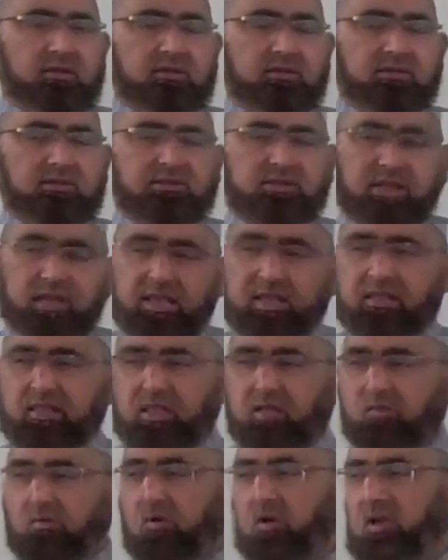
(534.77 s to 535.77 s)
Second
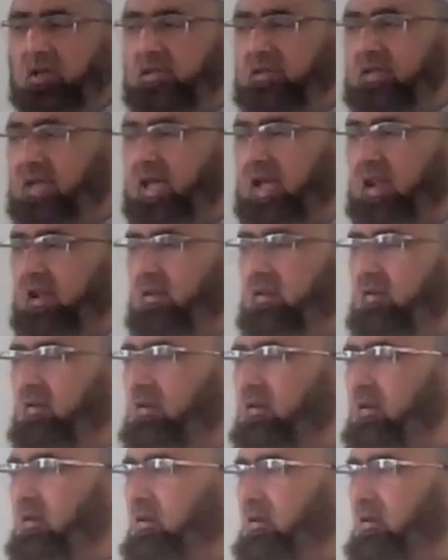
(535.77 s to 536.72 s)
thing was that